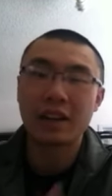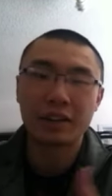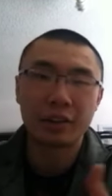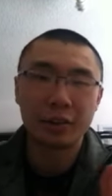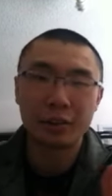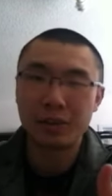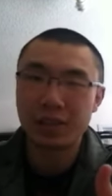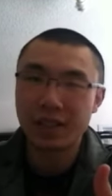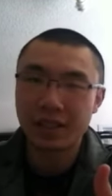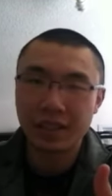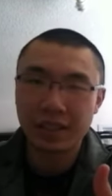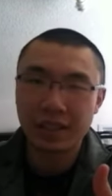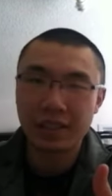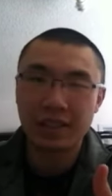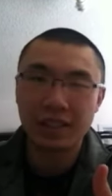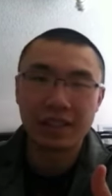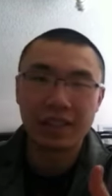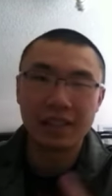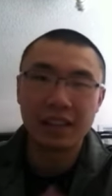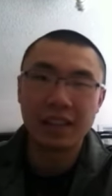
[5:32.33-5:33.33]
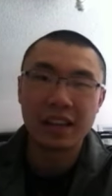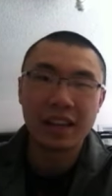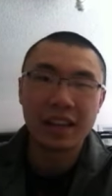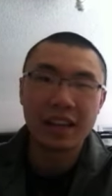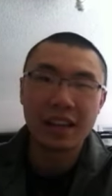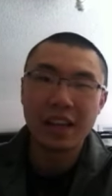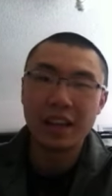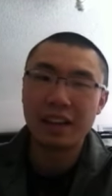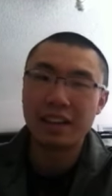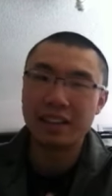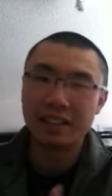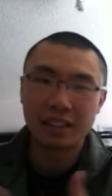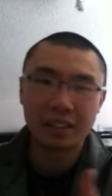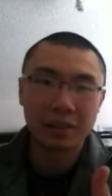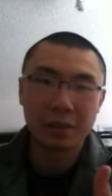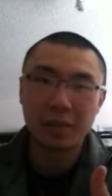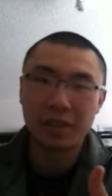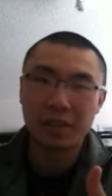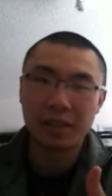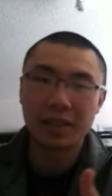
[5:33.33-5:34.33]
close the distance, and it's
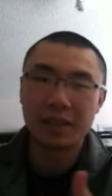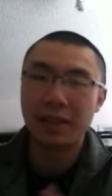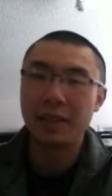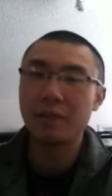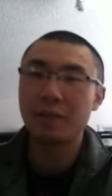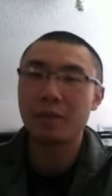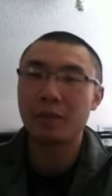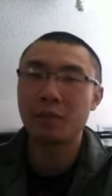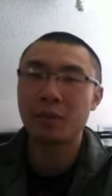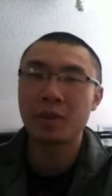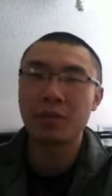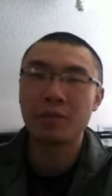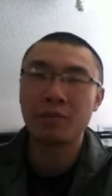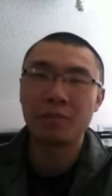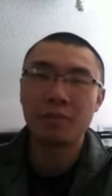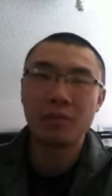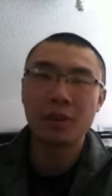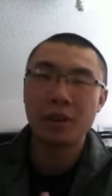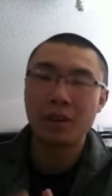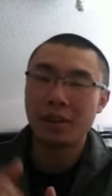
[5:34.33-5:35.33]
going to be safe from him